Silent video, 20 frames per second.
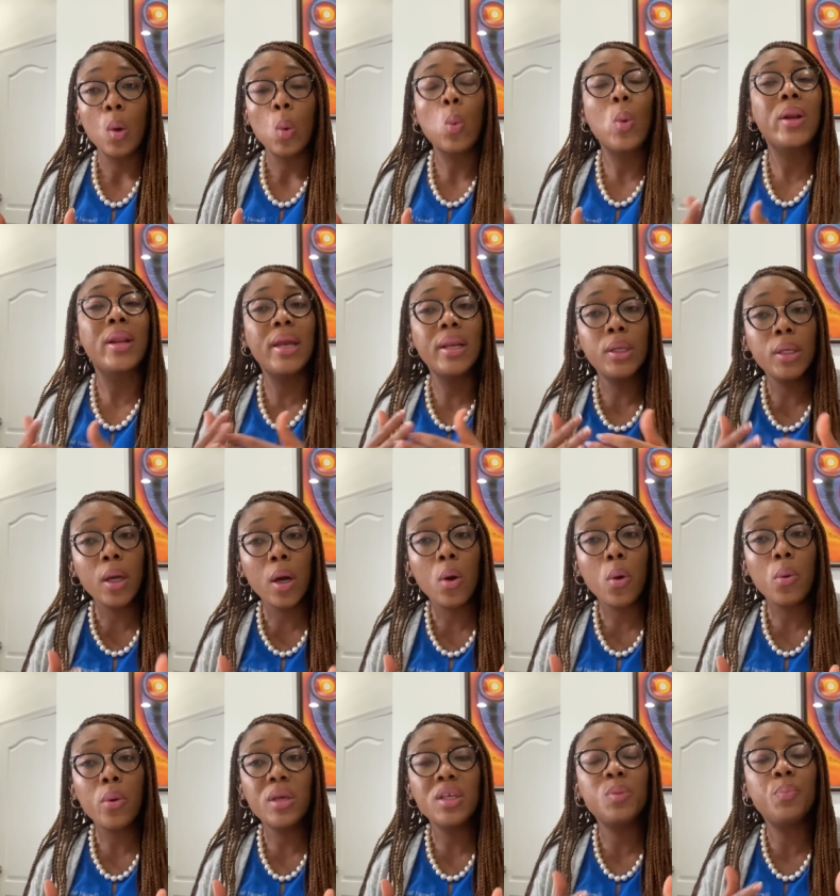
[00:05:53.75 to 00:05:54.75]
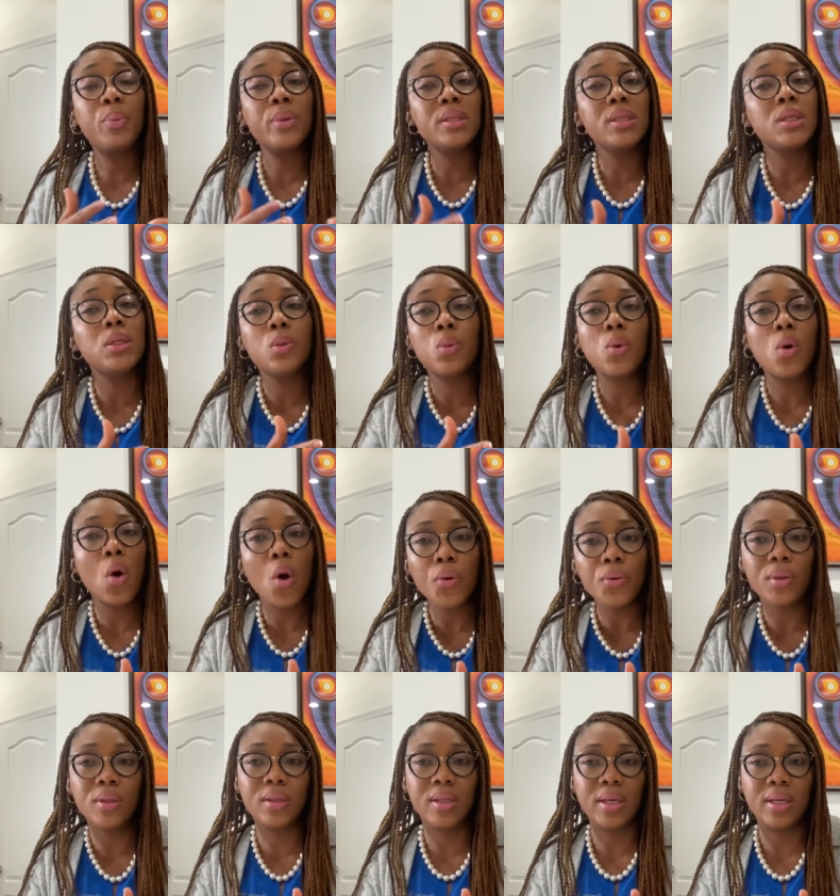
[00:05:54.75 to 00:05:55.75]
when I know he's busy doing
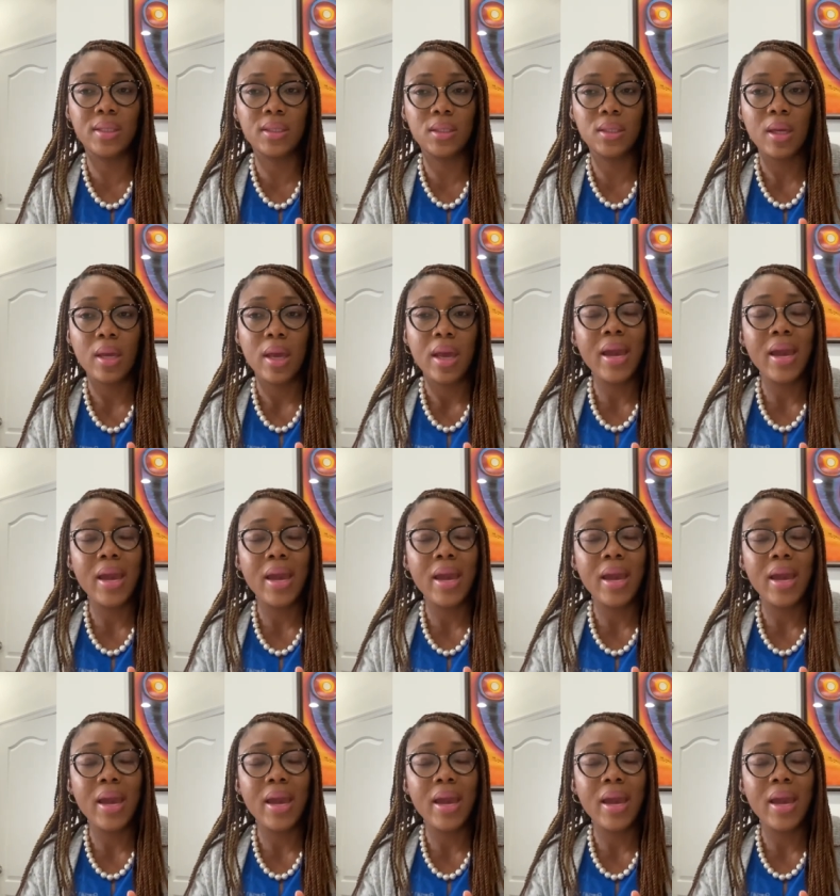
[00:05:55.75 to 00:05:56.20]
other things.